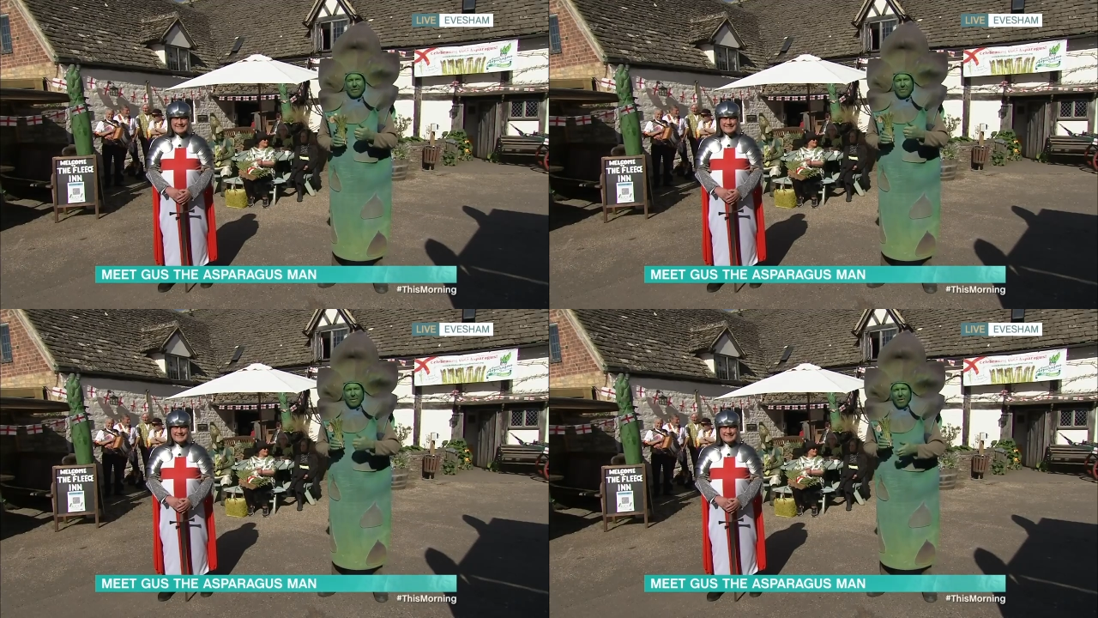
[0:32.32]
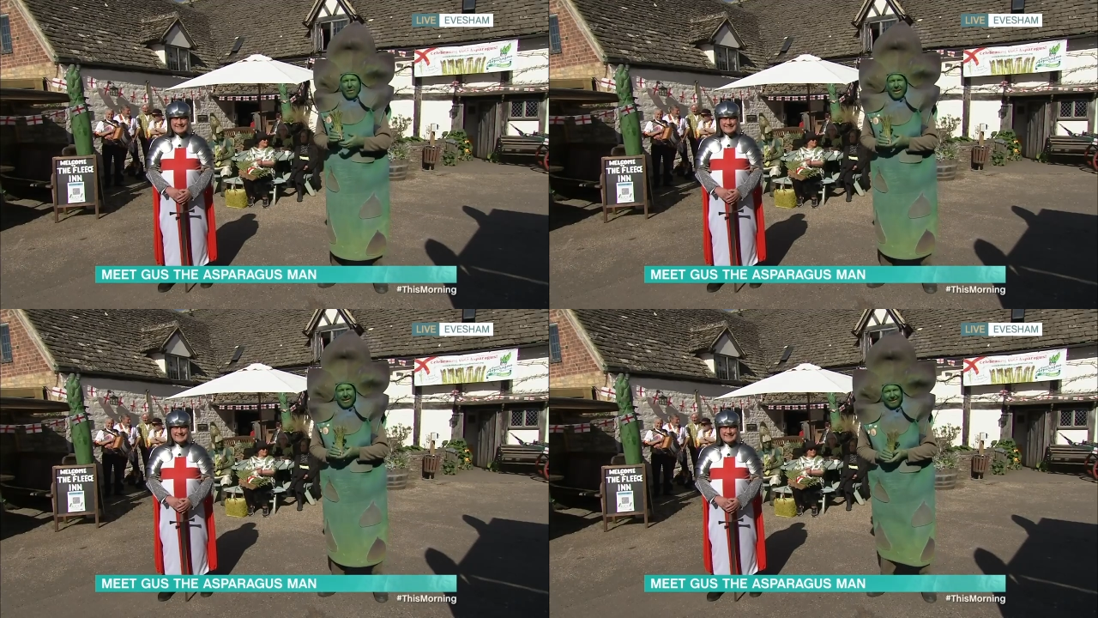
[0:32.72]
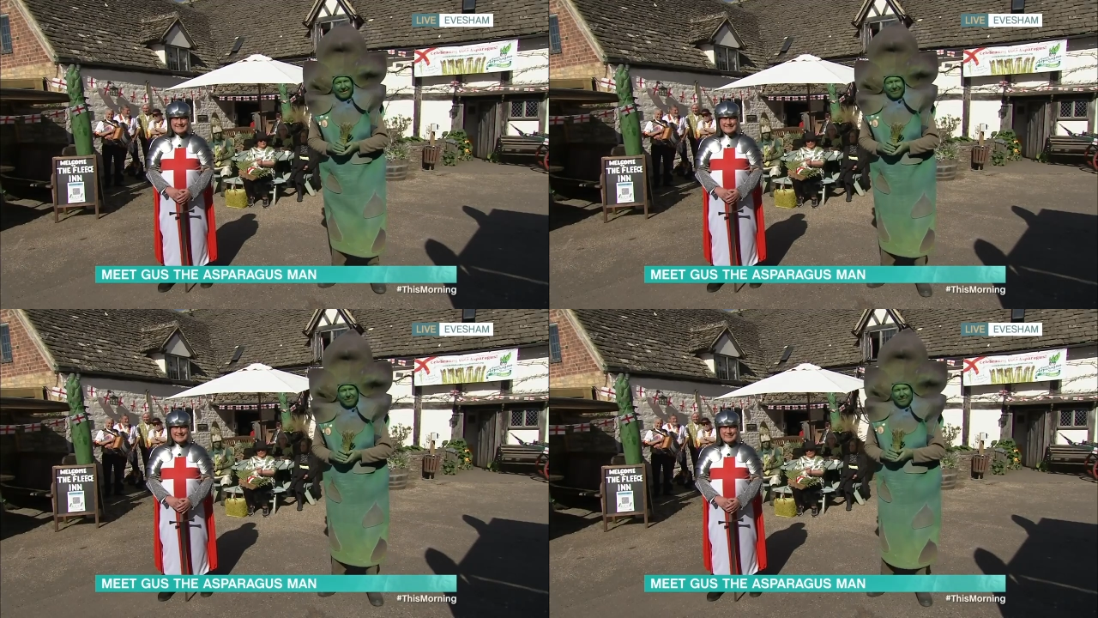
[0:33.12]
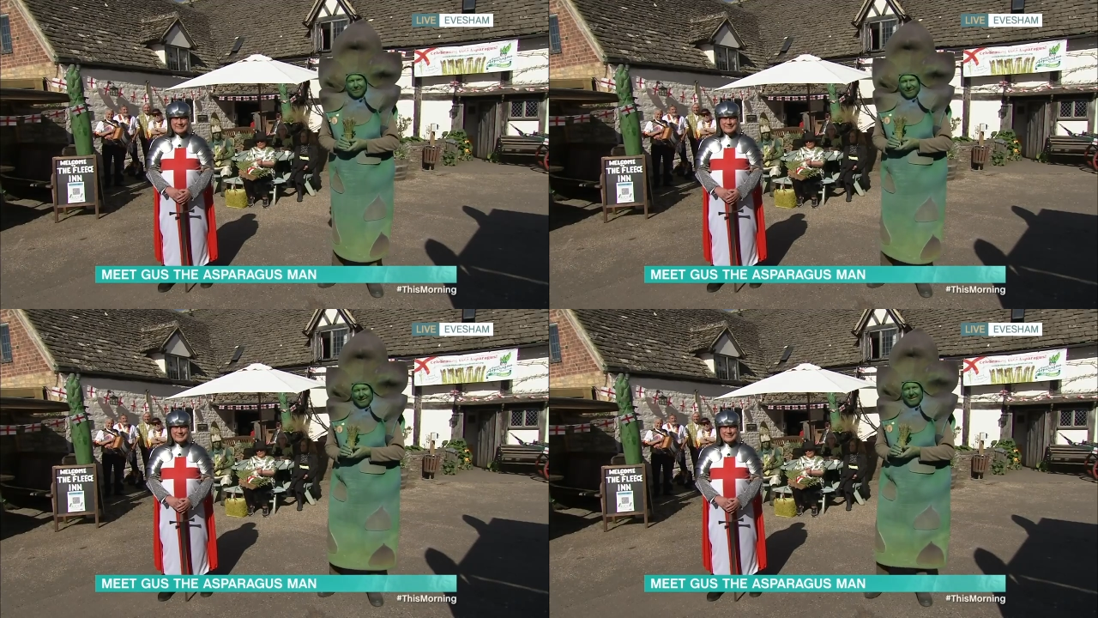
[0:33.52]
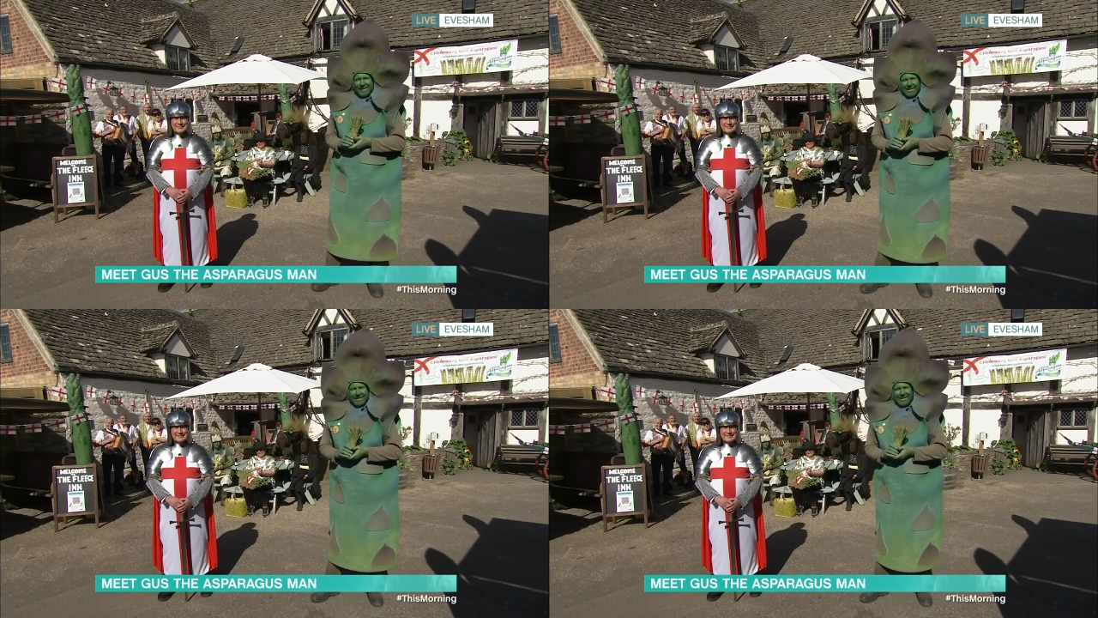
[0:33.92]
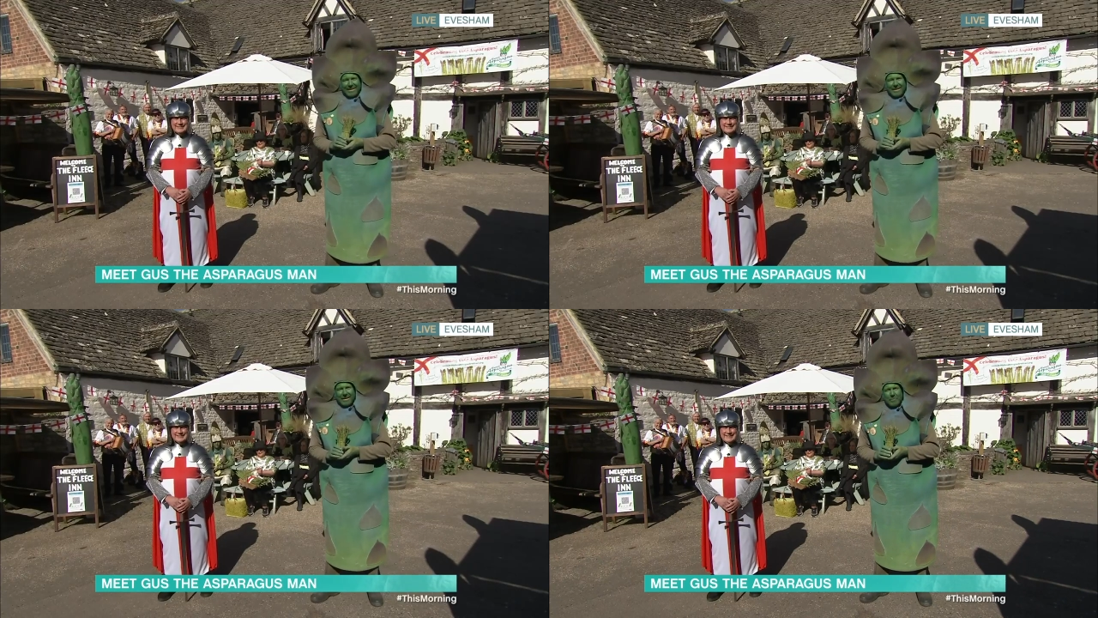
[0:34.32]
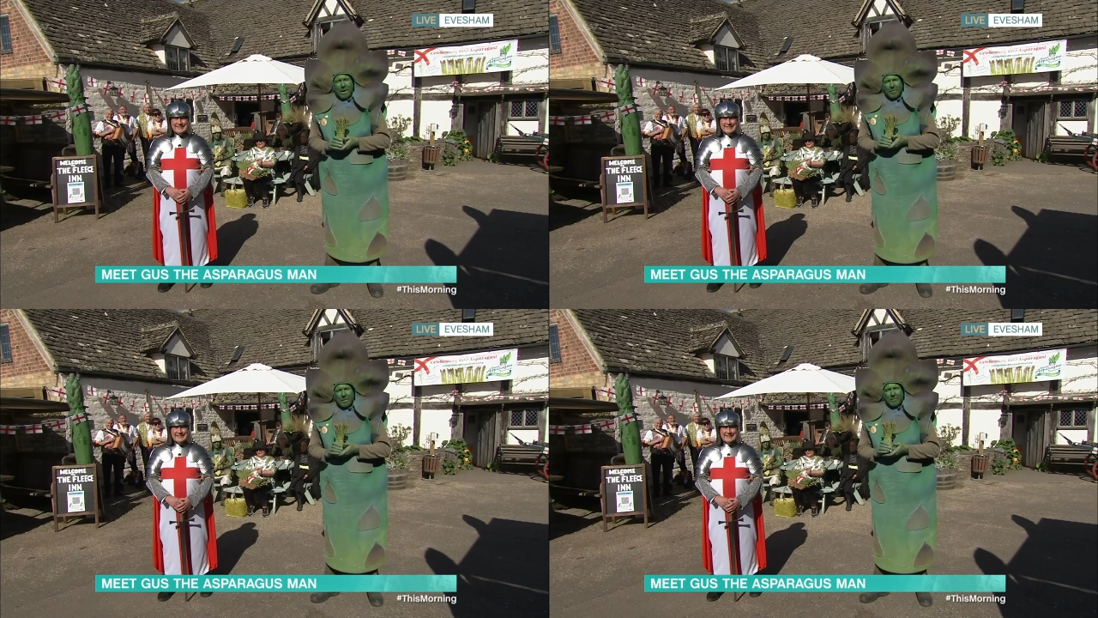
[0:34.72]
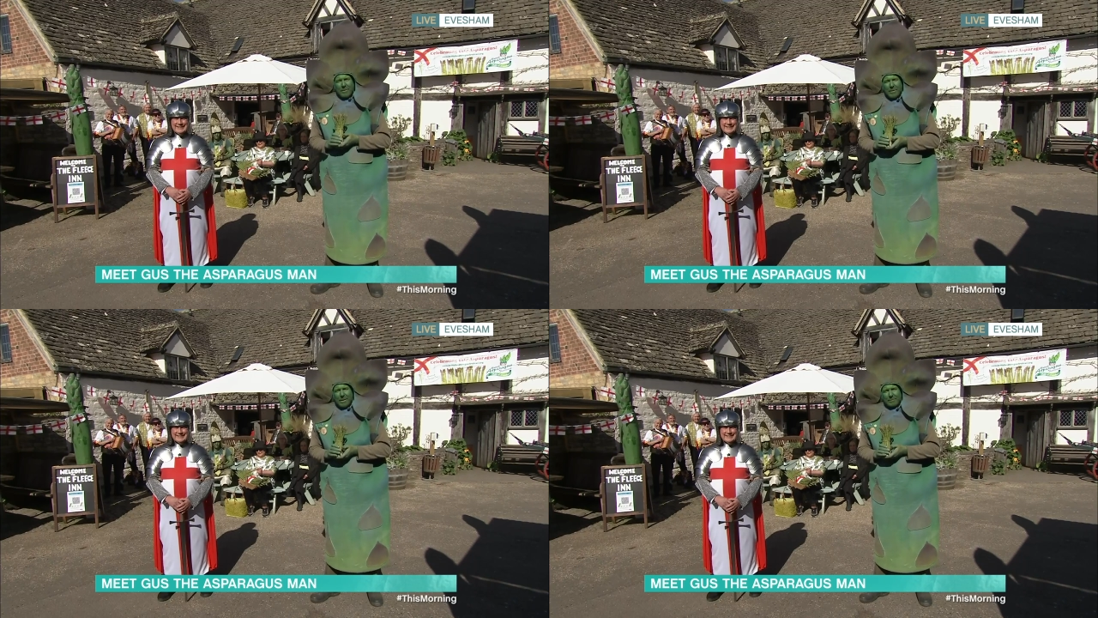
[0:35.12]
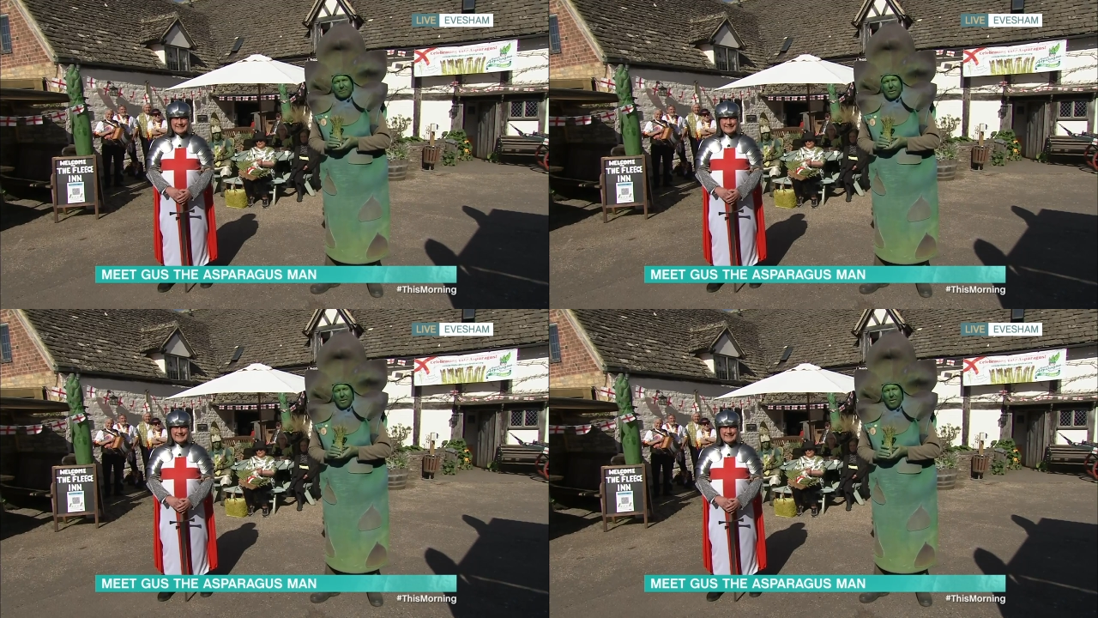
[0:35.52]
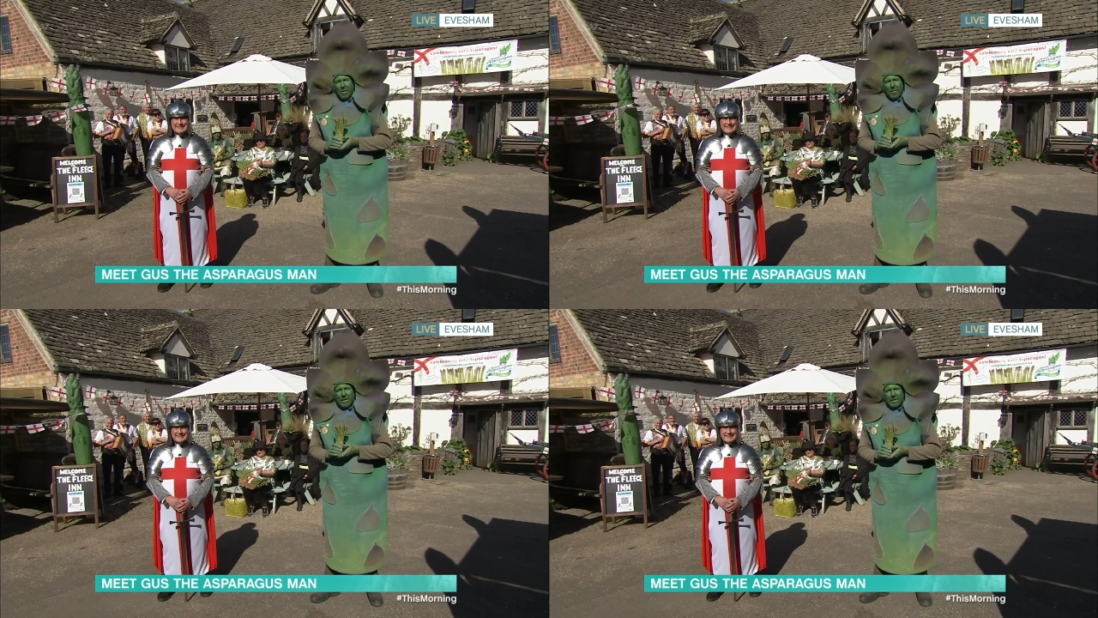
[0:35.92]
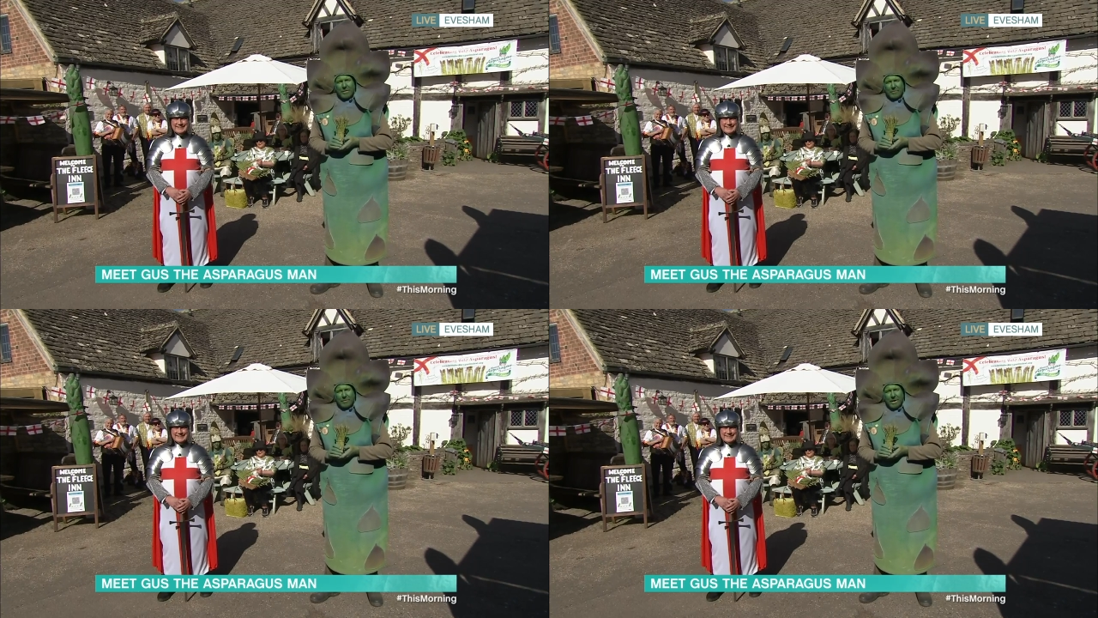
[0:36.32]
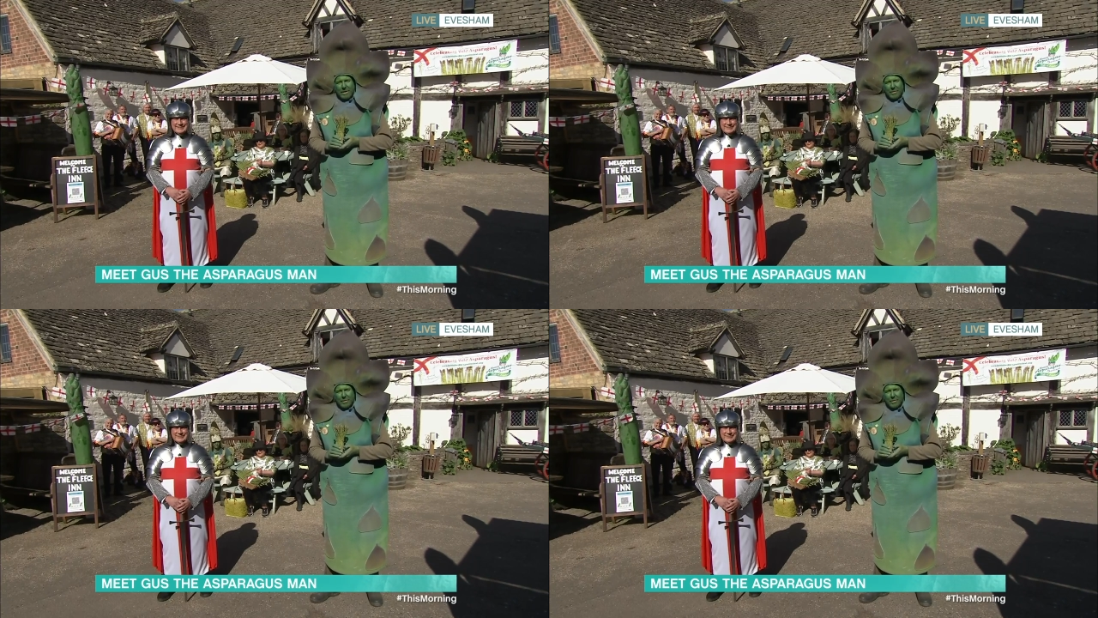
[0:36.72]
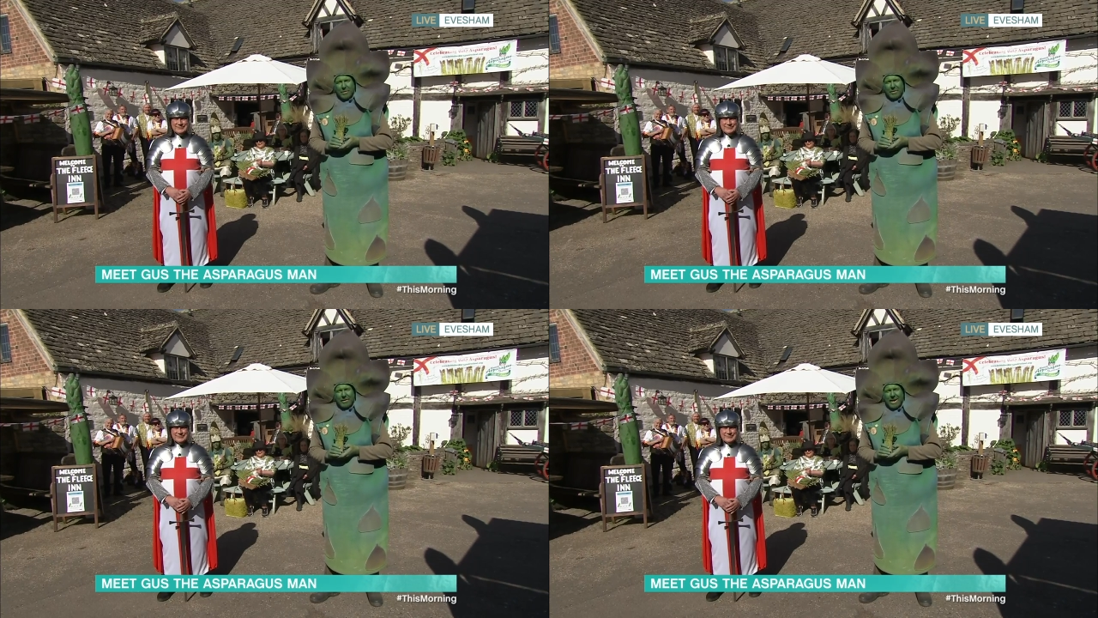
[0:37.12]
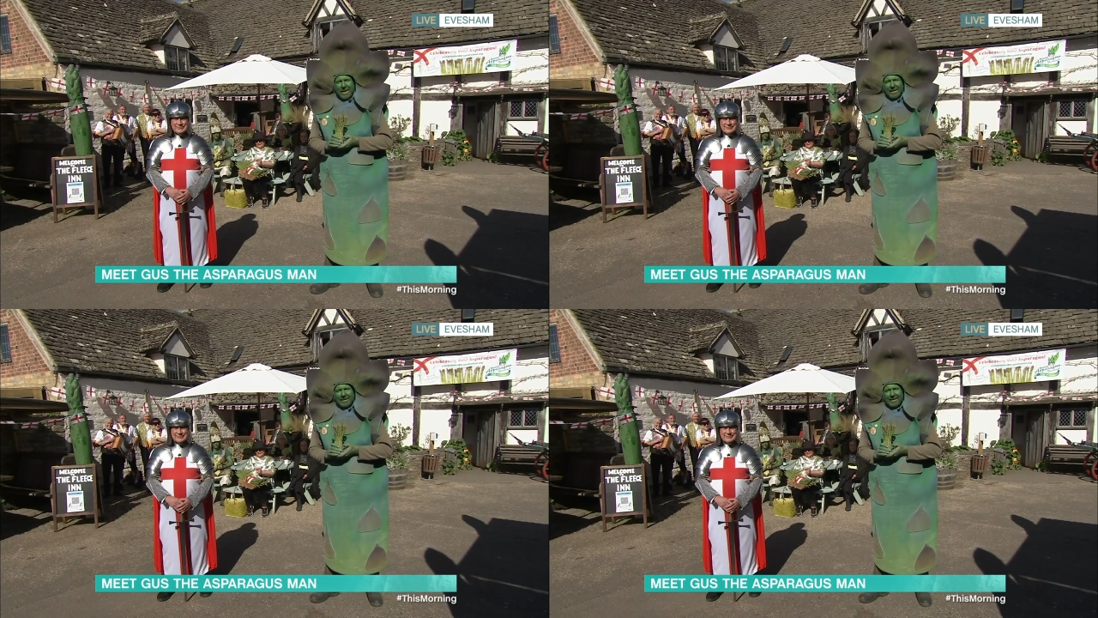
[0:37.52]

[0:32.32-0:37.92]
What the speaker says: No face is visible, so there are no lips to read.